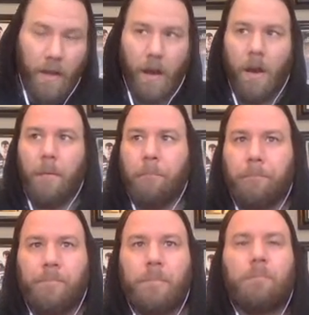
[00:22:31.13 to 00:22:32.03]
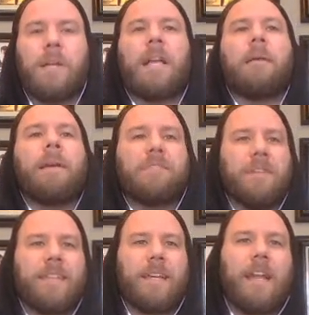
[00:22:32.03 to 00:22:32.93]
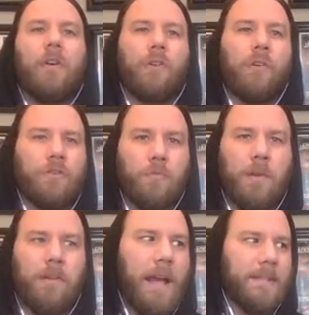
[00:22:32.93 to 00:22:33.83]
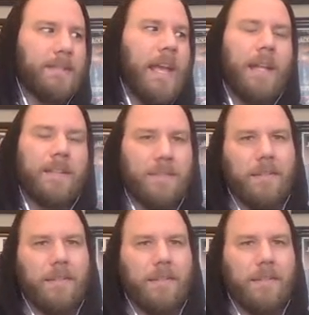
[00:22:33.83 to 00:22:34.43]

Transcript: But yeah, I basically said in Helico does a weird ass dance,